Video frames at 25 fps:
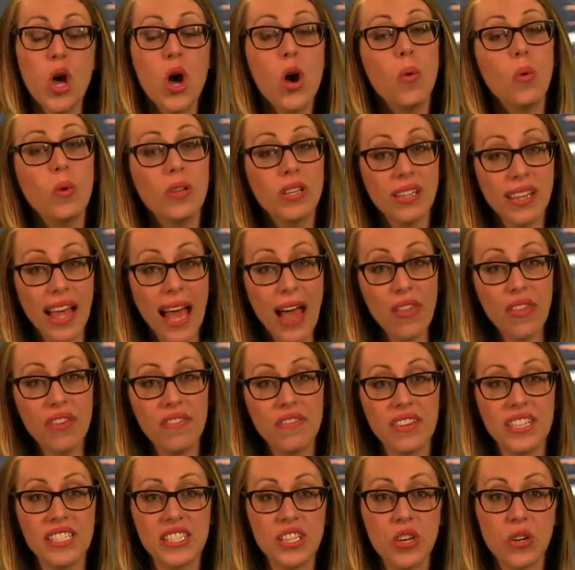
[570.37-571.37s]
will allow the
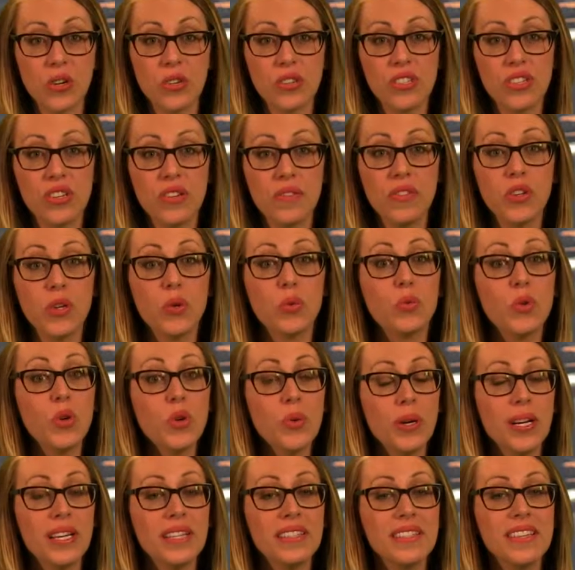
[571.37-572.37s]
visitors to view
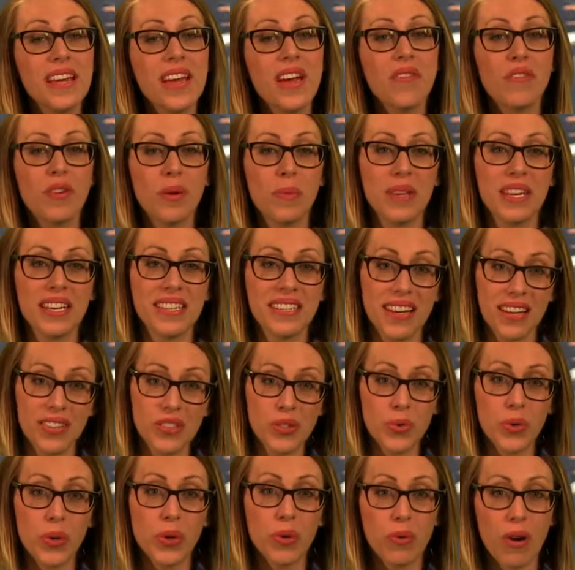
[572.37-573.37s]
ruins from the
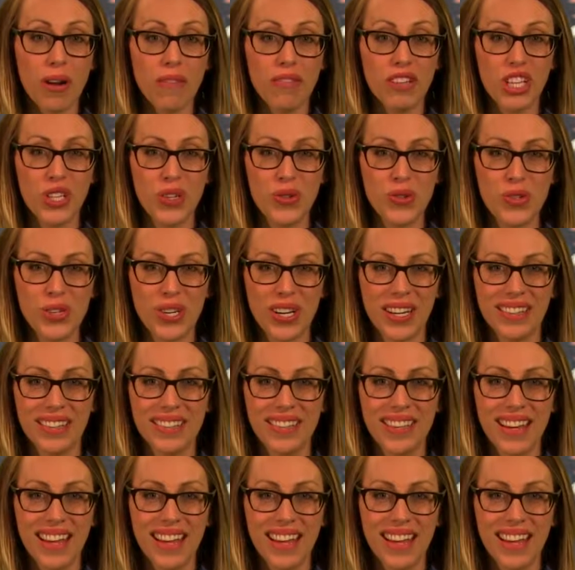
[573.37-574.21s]
Industrial Revolution.